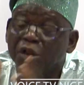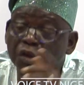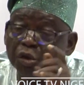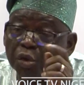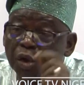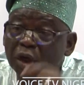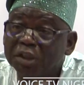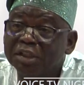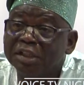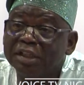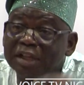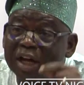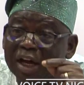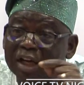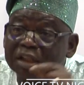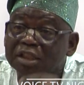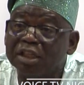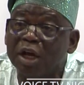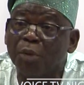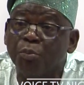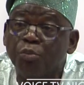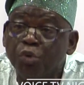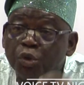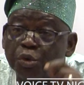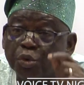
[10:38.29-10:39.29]
Nothing has
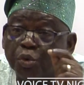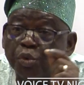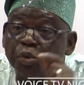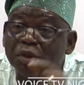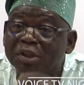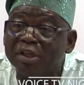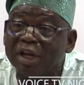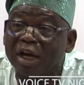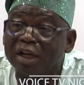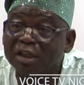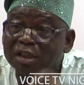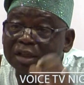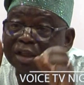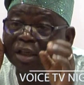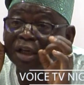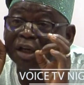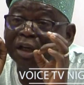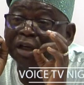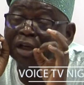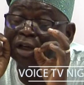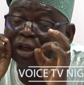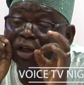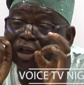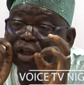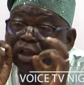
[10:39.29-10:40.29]
happened to that
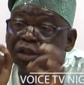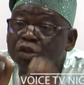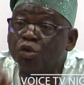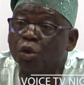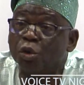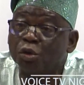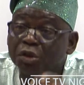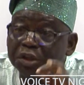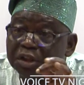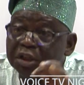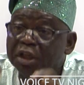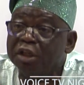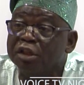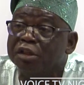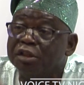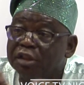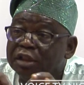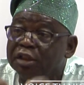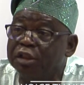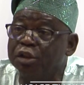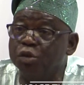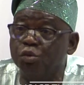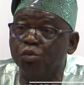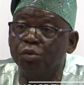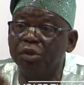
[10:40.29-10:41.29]
resolution
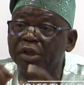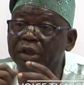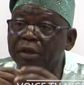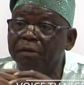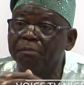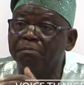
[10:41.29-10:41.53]
till today.